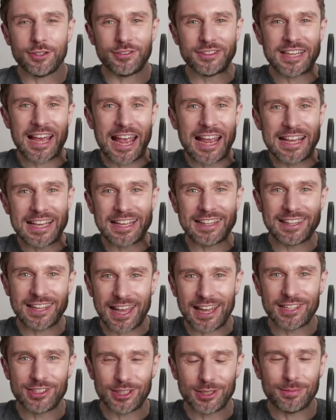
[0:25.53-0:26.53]
sort of taking
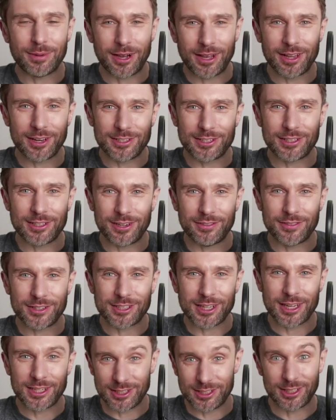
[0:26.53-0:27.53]
the aging biology
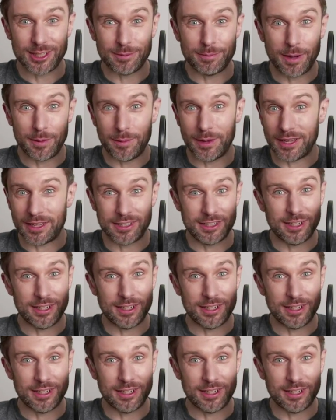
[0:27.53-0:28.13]
conversation to the public.